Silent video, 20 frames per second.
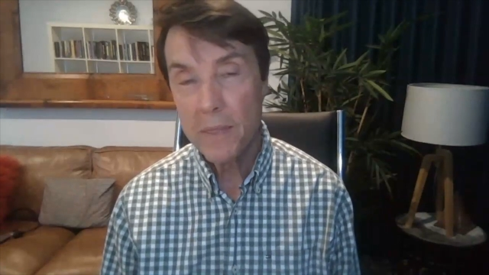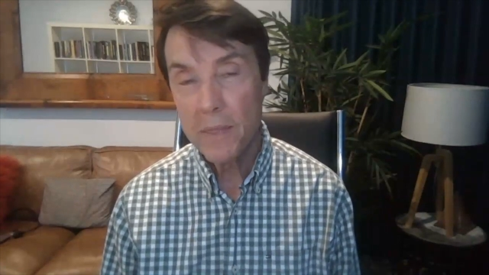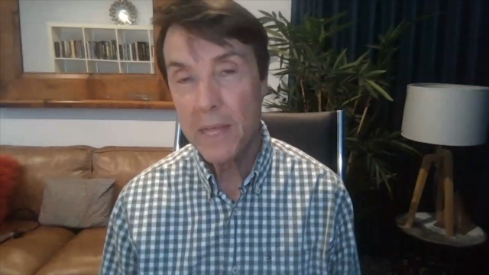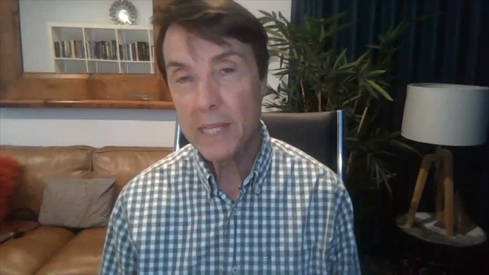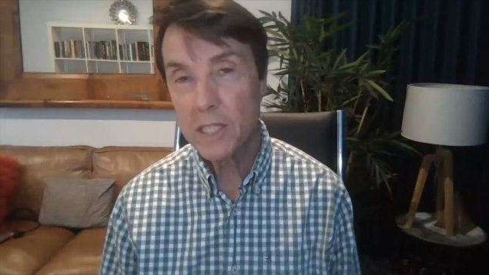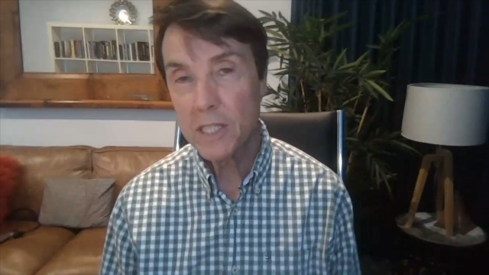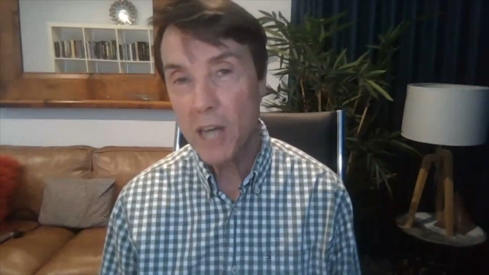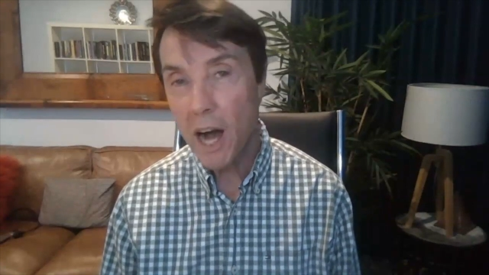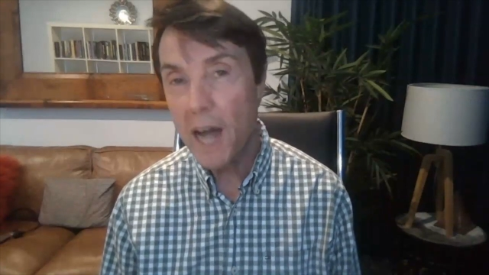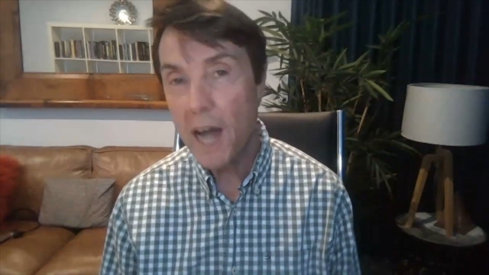
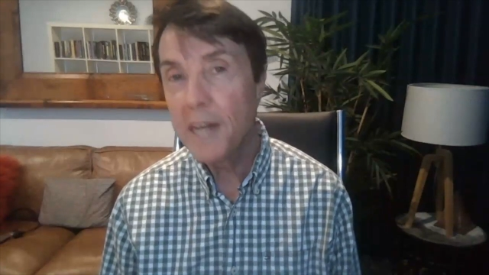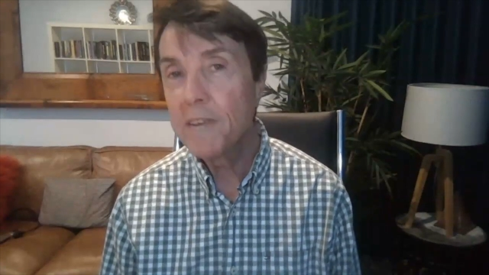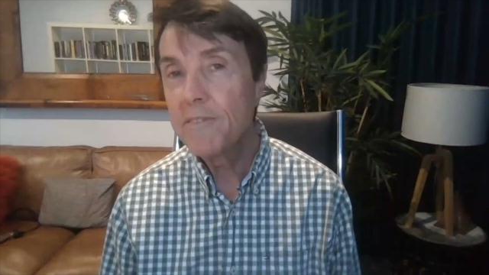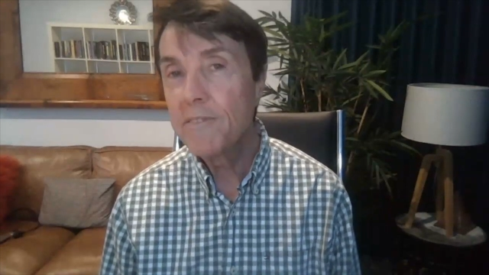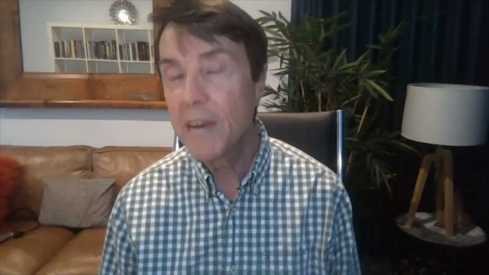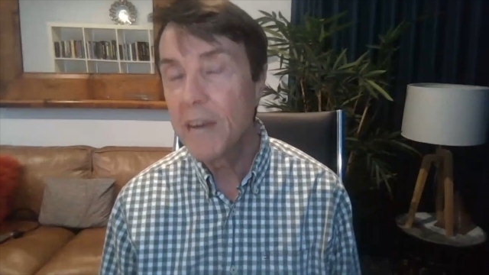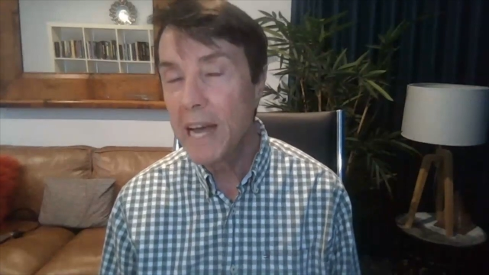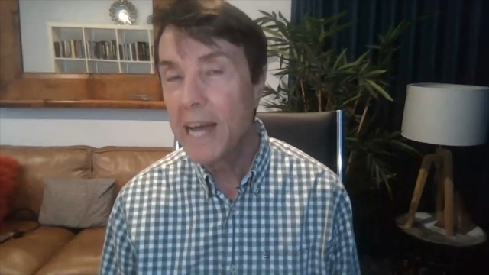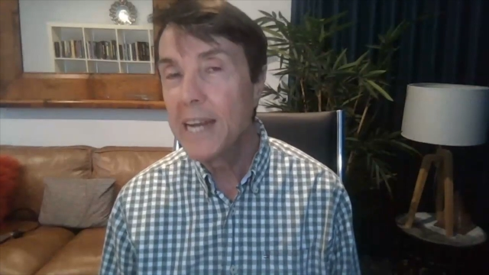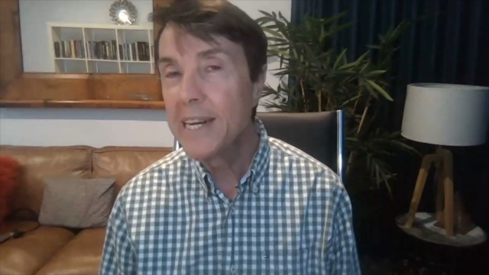that kind
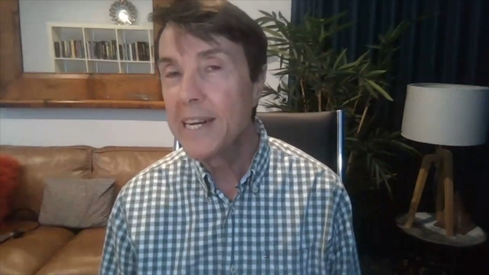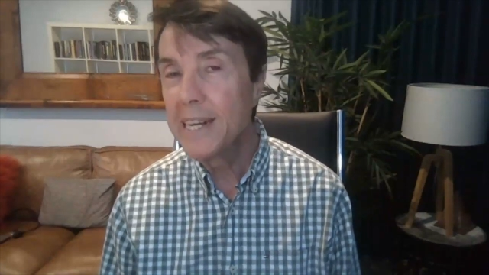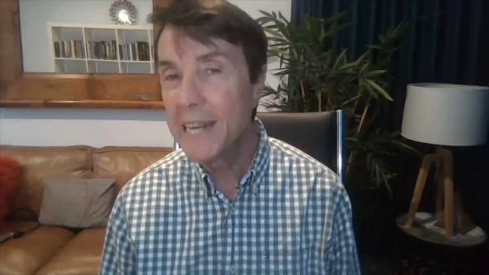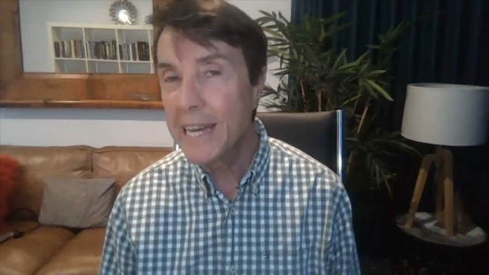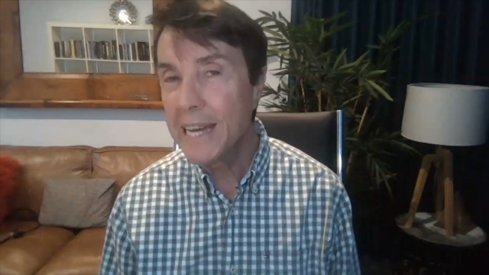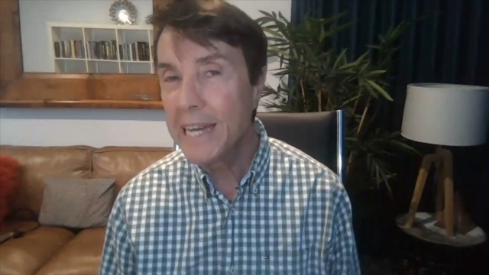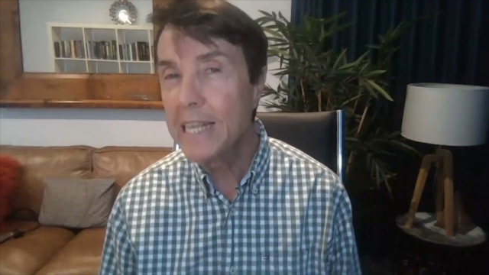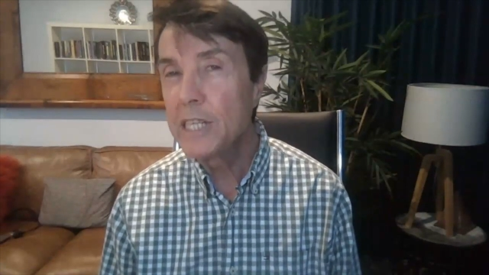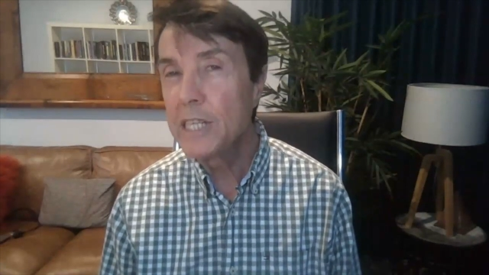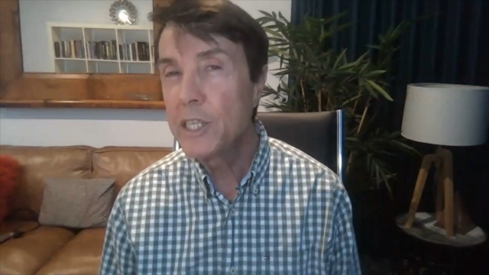of
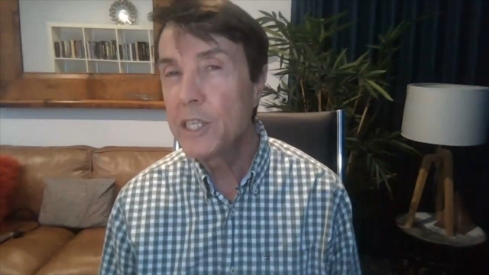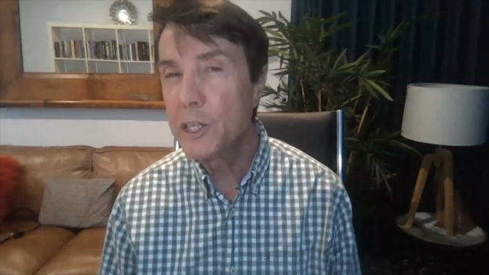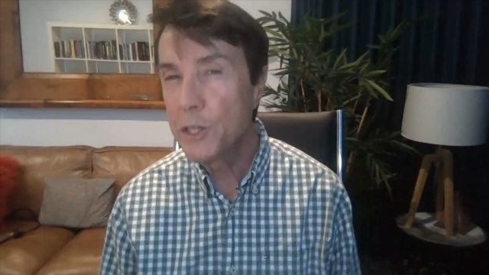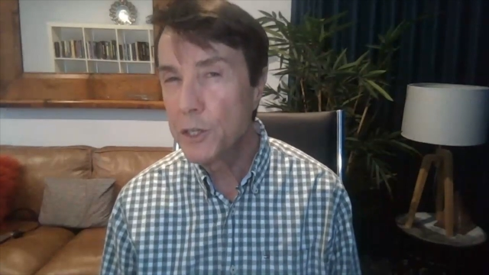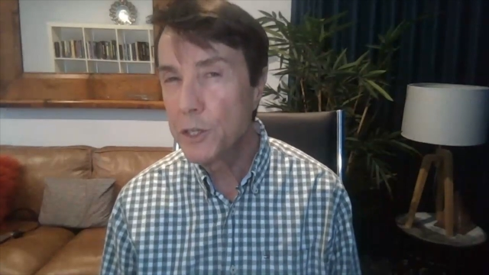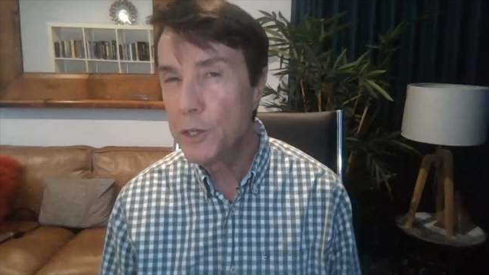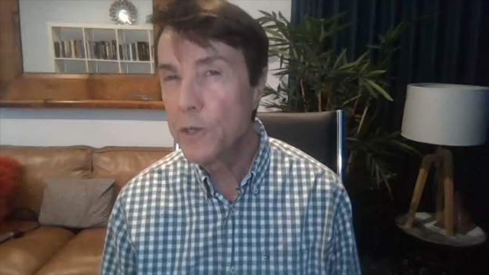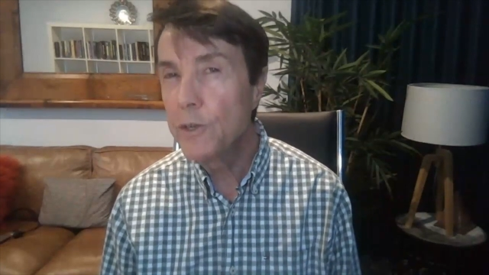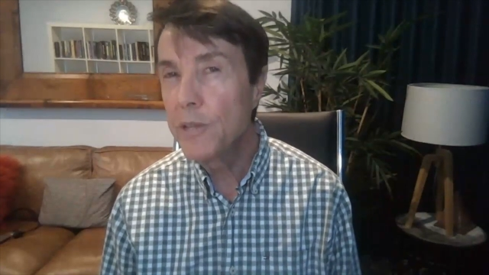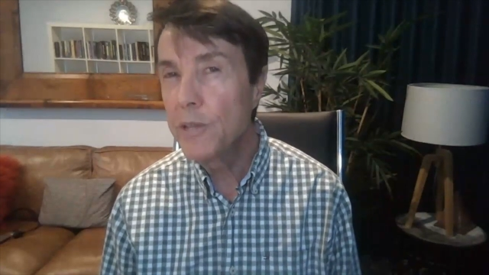need to
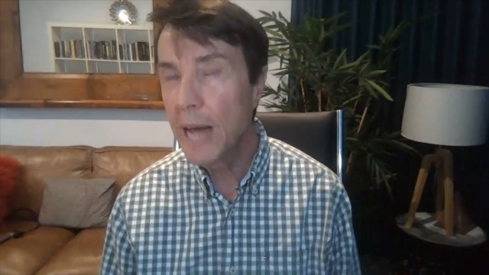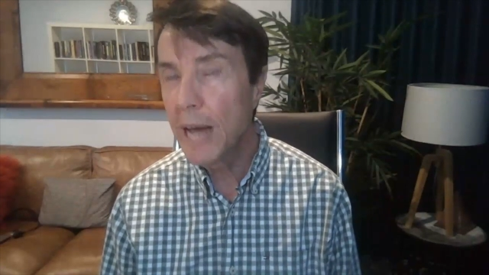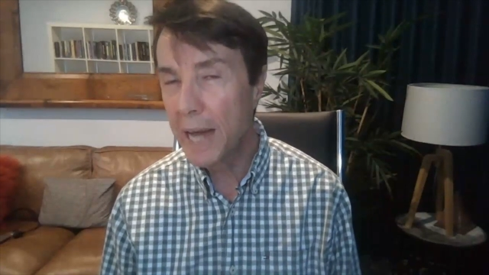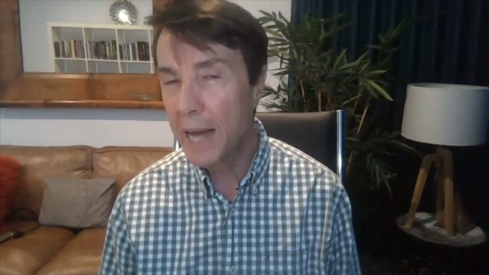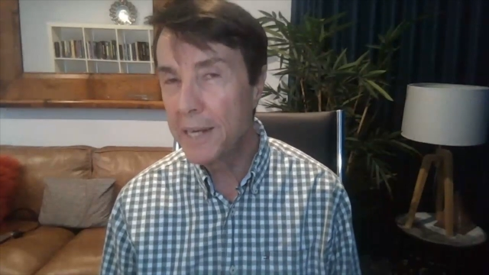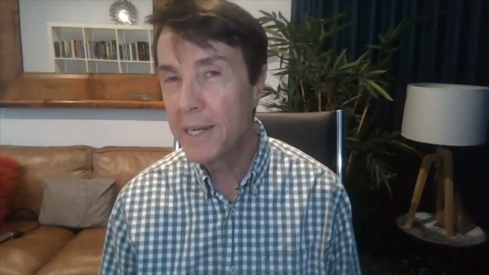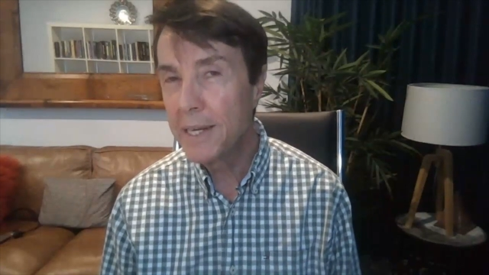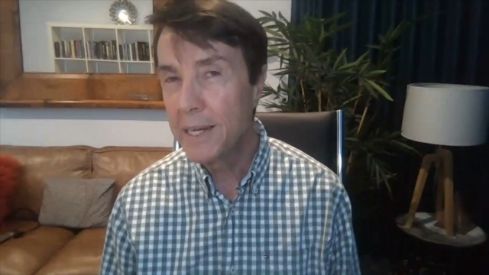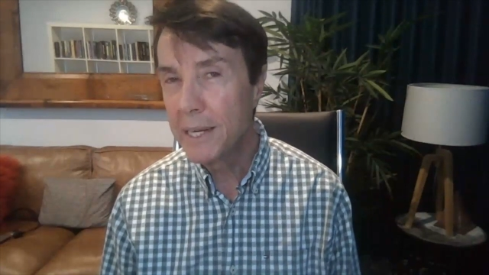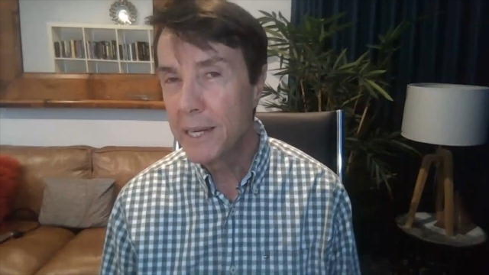do
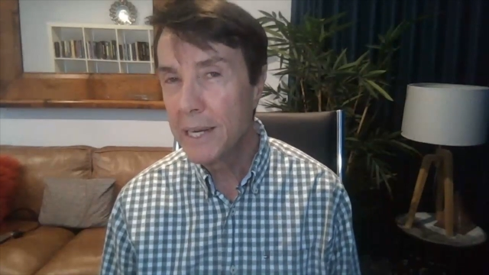that